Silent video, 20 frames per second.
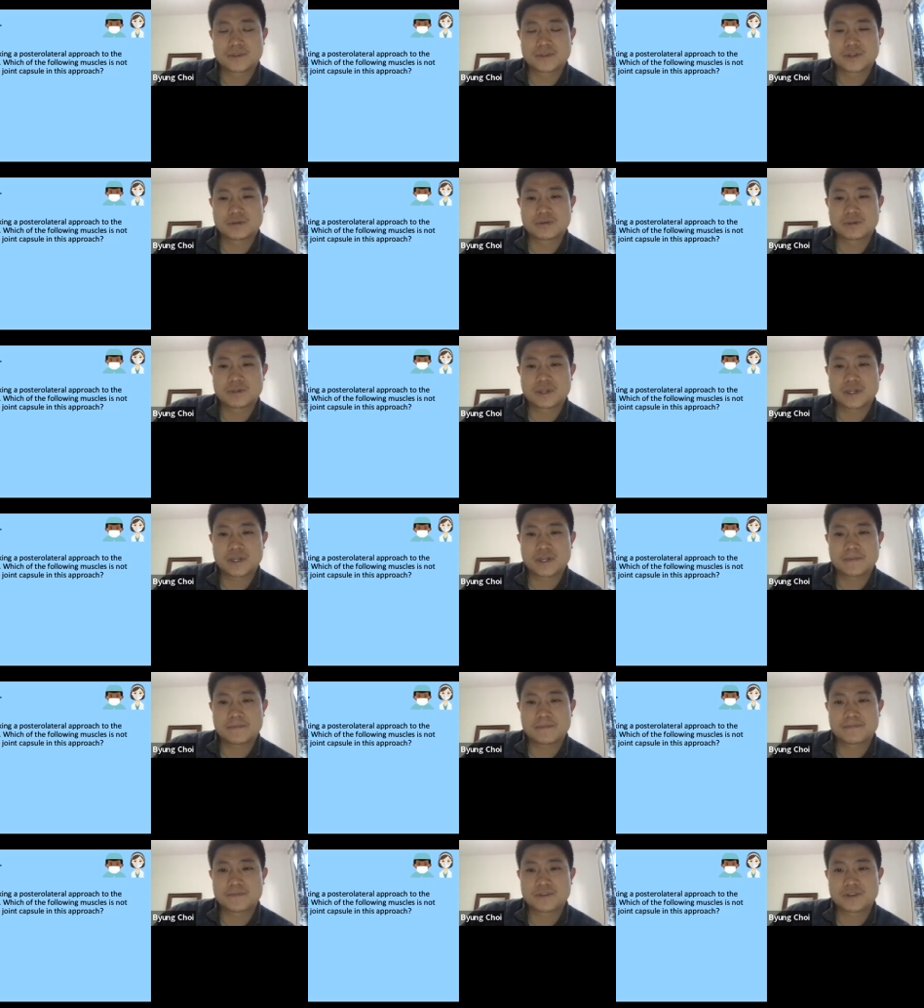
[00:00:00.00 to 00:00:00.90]

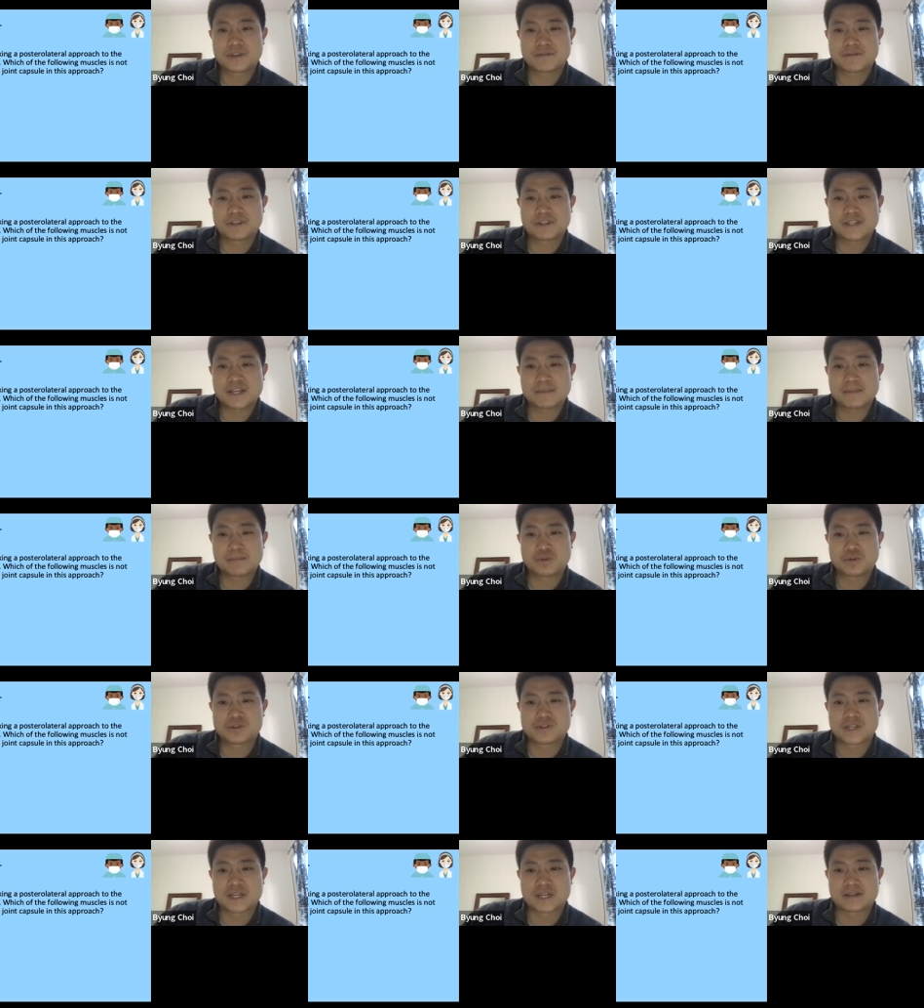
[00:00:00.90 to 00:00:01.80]
Okay, give it 10
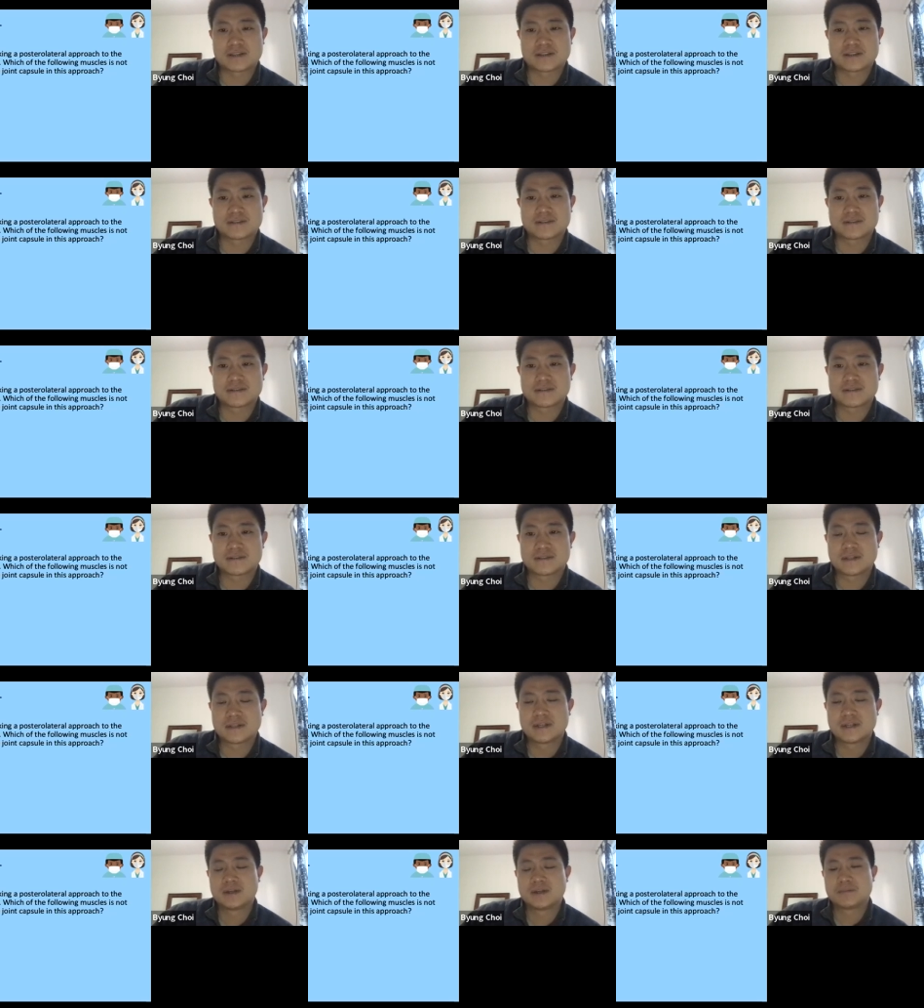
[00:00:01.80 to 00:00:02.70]
more seconds.
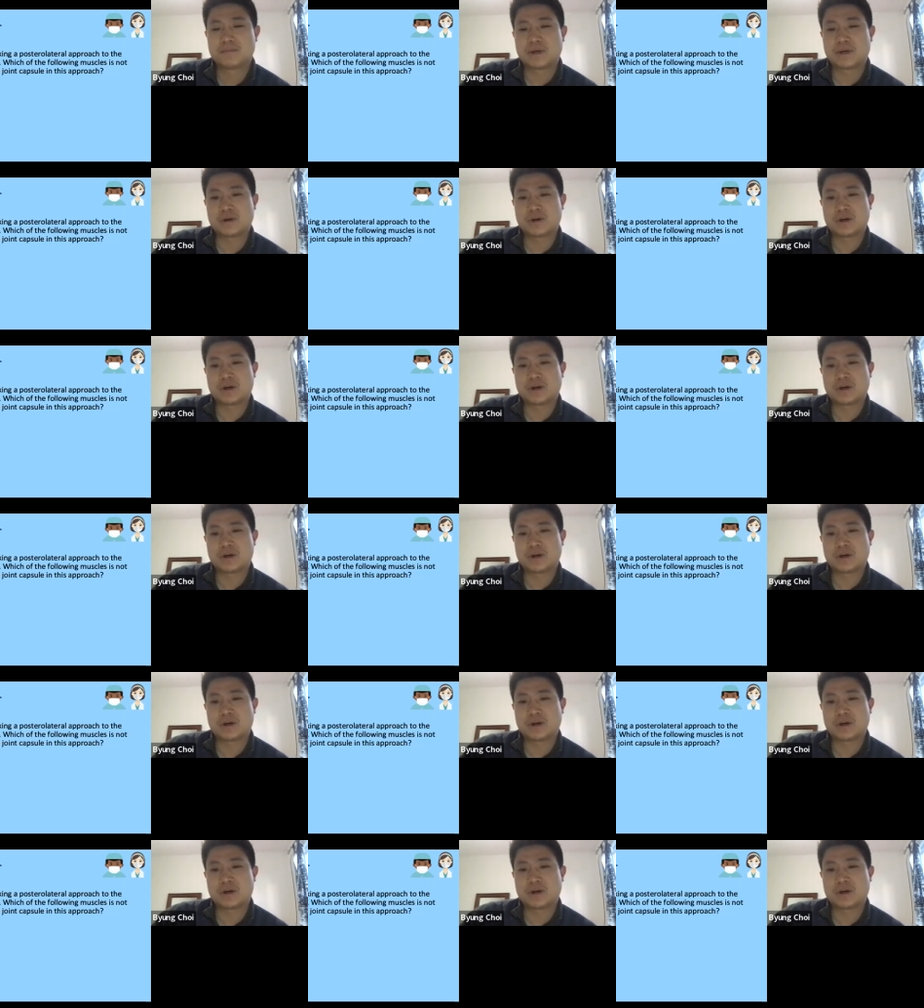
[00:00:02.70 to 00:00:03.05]
About